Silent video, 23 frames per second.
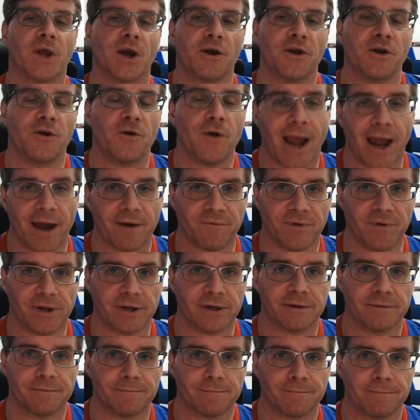you have
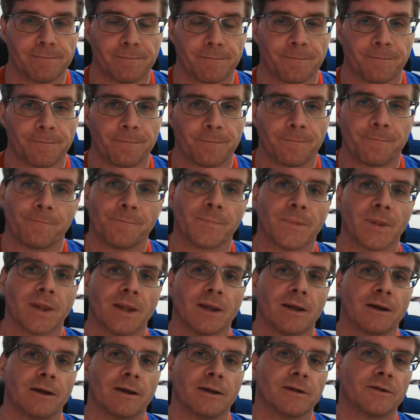it.
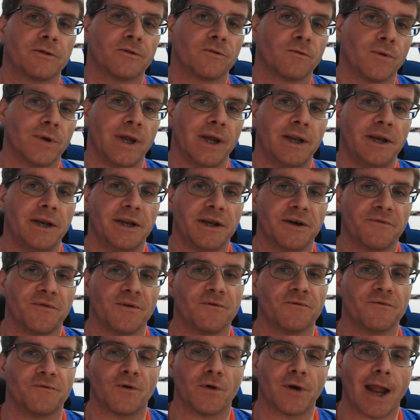Three
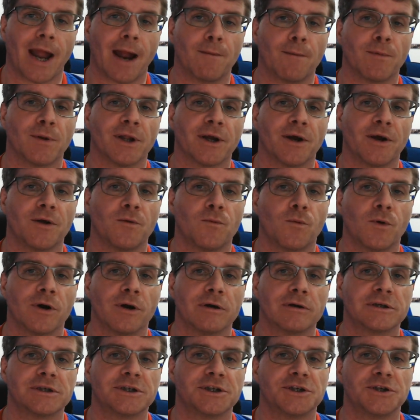different vocabulary
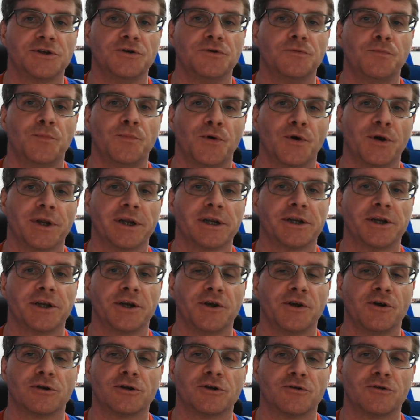words to put into
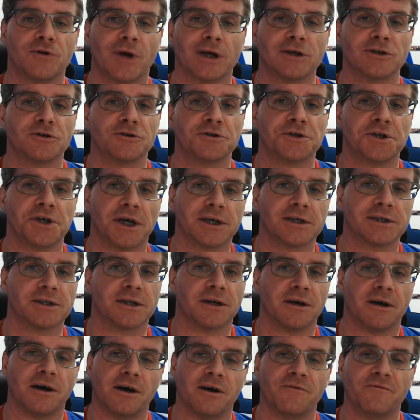your treasure chest
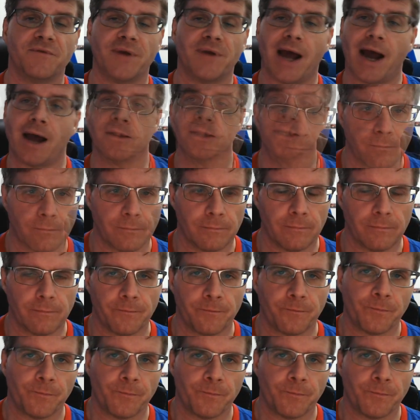of knowledge.